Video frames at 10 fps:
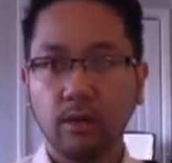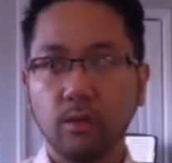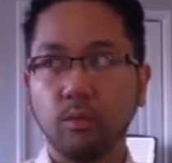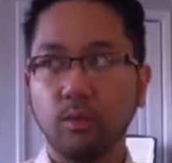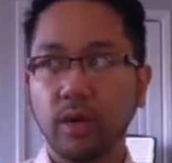
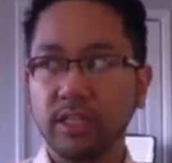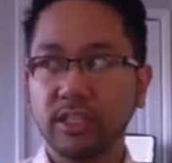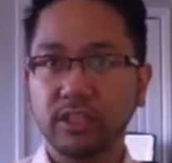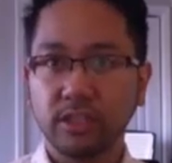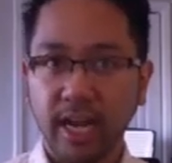we're
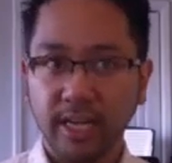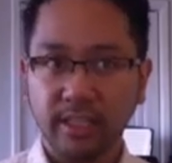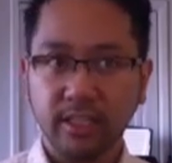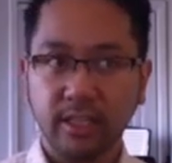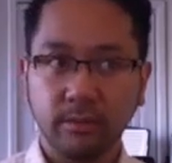
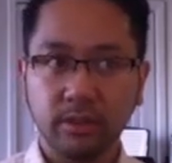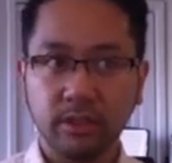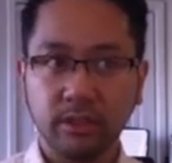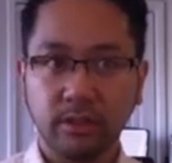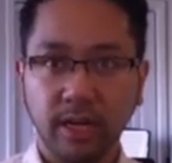distracted and we're
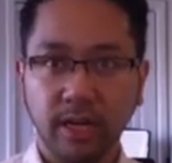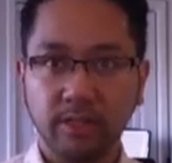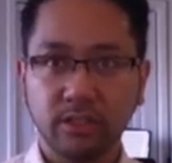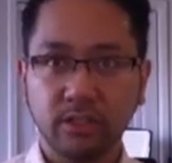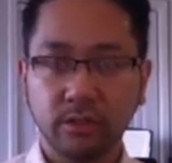trying
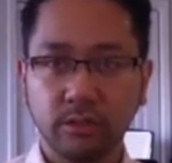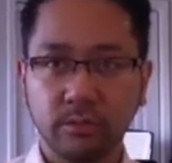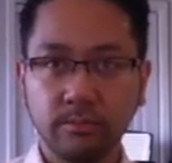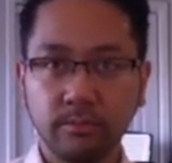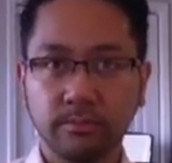
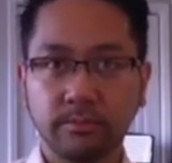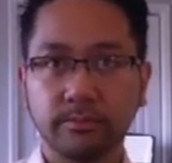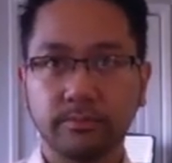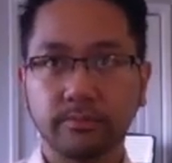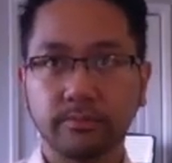to
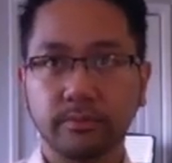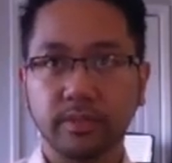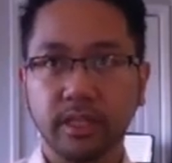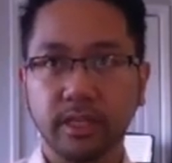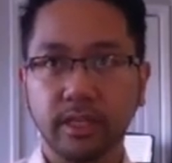
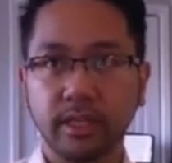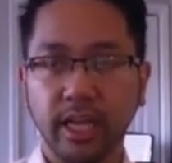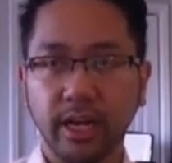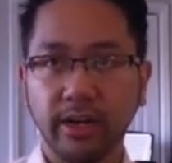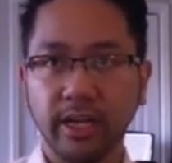
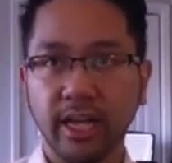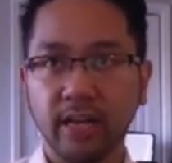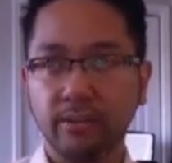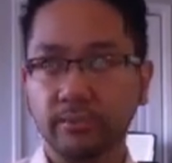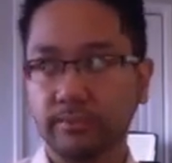carry
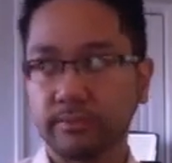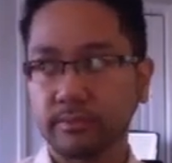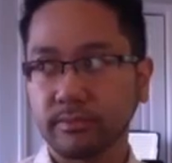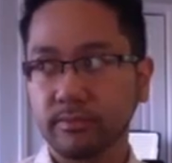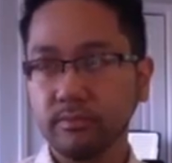out
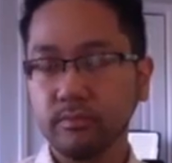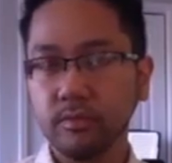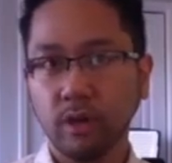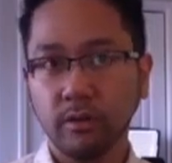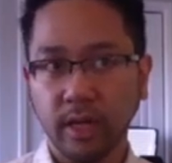
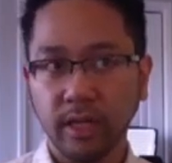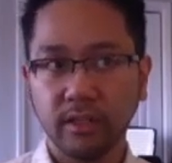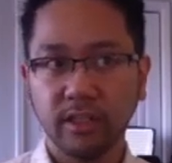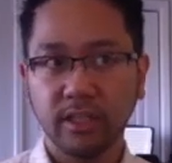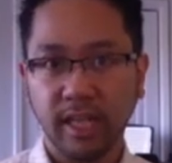our
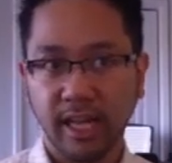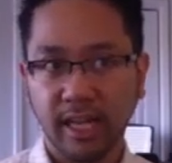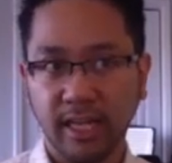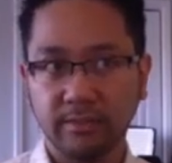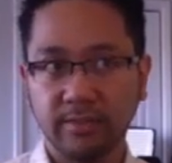regular
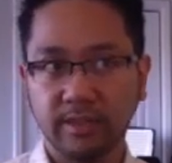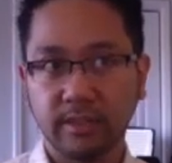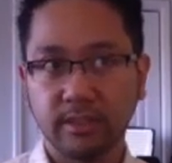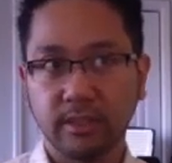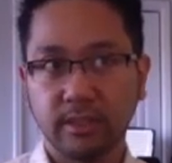lives
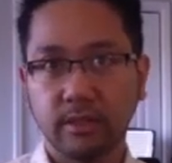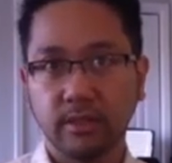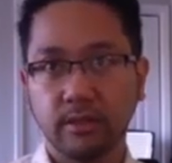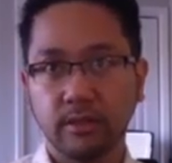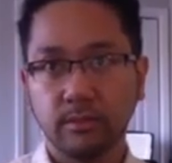
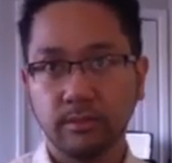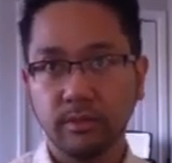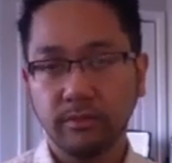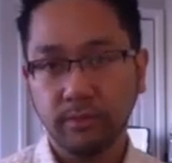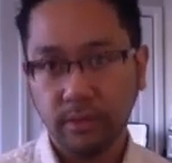
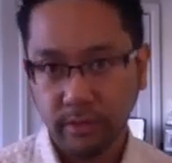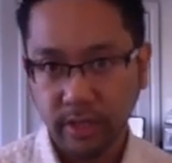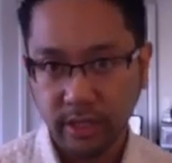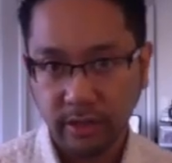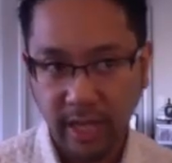with fewer
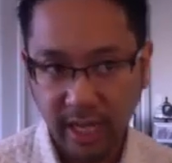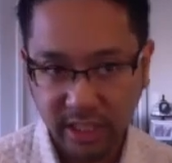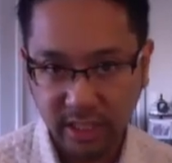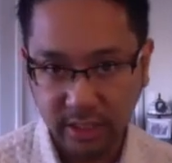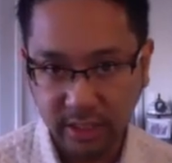
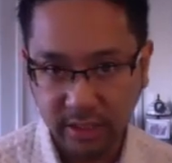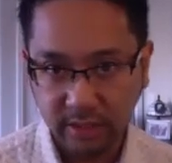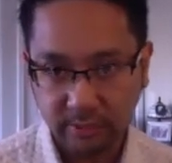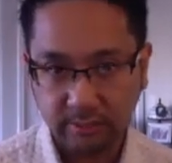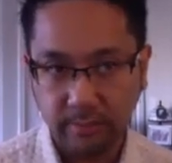
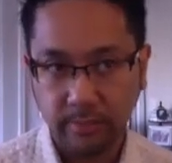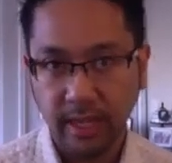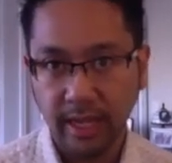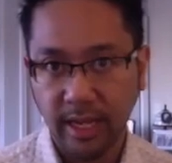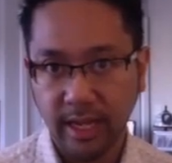interactions
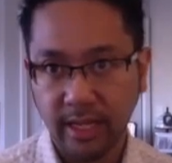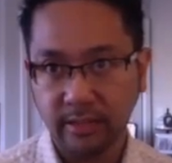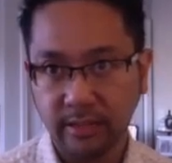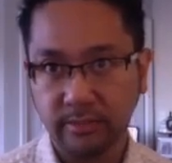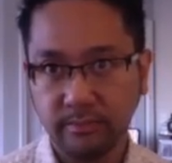and